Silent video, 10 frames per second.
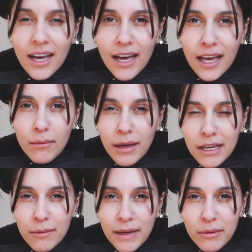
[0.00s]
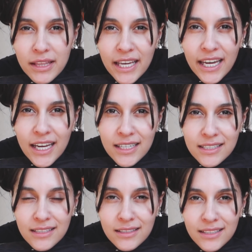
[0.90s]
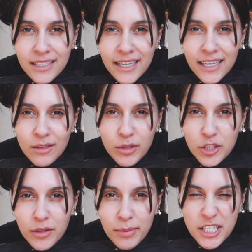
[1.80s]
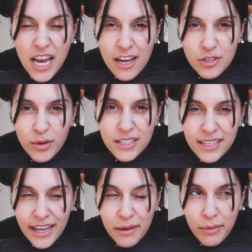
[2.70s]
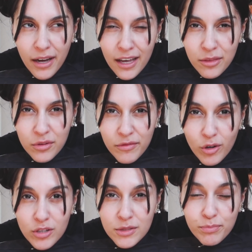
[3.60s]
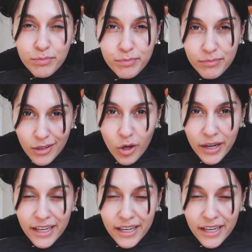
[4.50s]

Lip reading: I'm gonna play with the kids. See, we're doing a bunch of housework today, but I thought the vlog's long